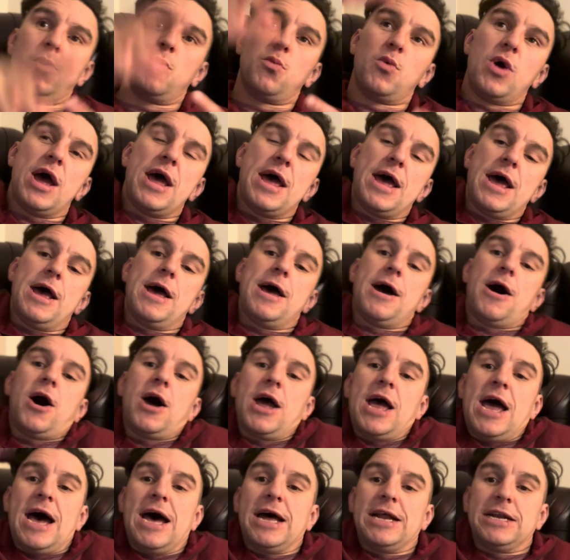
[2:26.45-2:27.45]
where
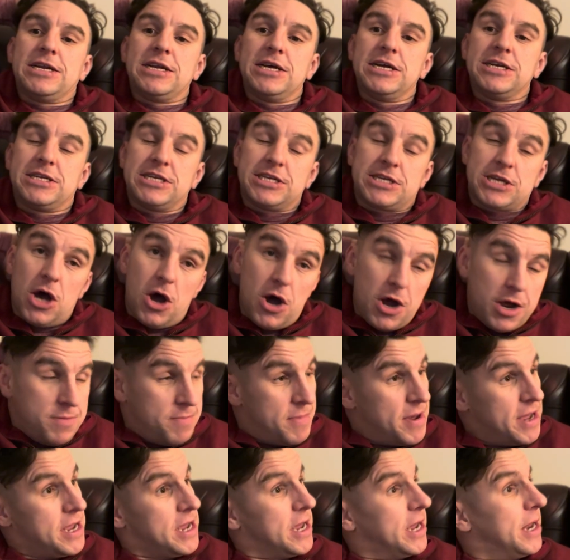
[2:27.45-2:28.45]
I had a design
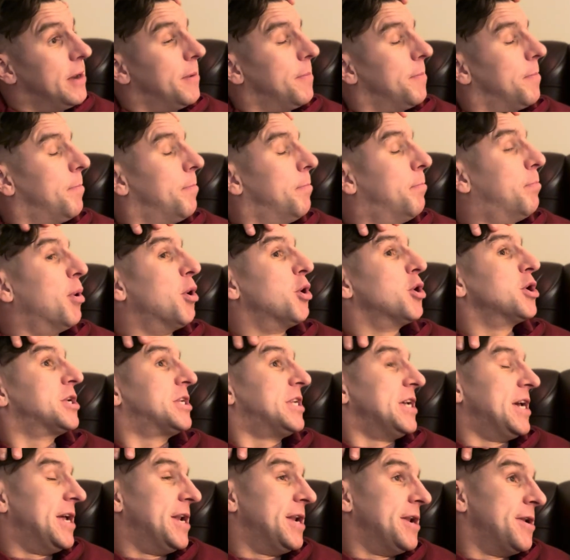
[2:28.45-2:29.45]
meeting booked
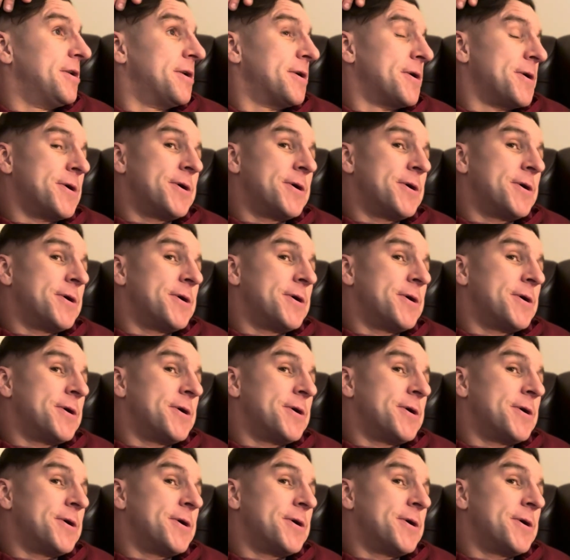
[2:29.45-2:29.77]
in,